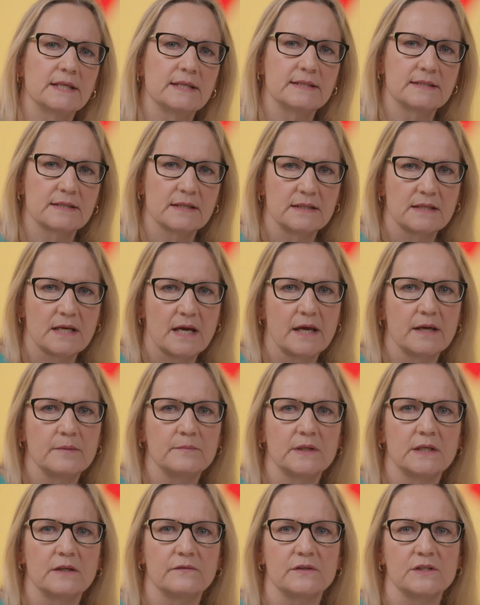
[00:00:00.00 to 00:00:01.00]
is the name
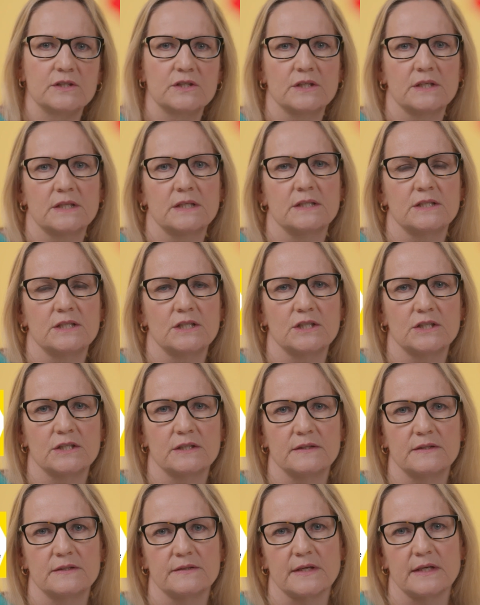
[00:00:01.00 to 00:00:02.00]
given to
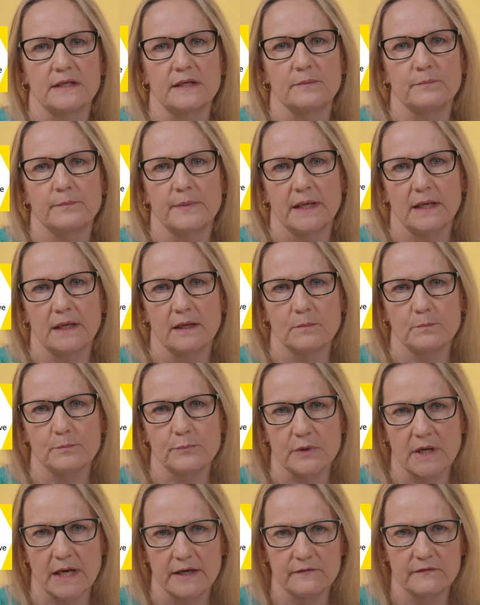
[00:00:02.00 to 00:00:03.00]
conditions that impair
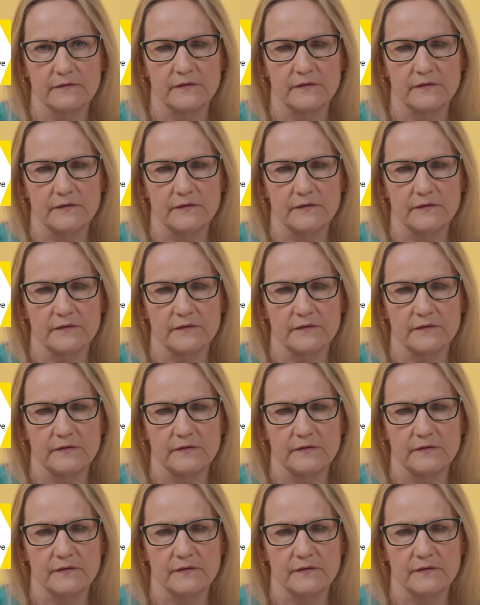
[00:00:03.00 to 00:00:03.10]
brain